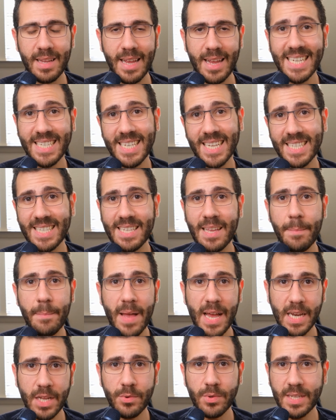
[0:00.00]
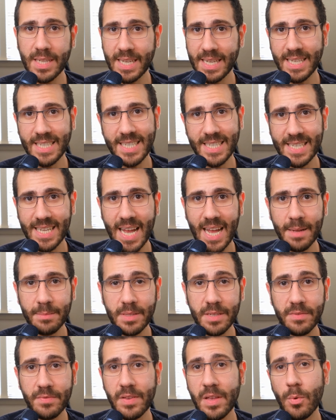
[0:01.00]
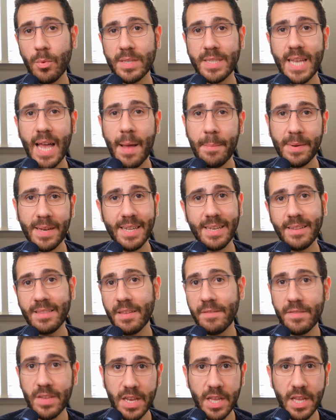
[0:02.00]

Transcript: then adjust it manually each time to fit what's happening in the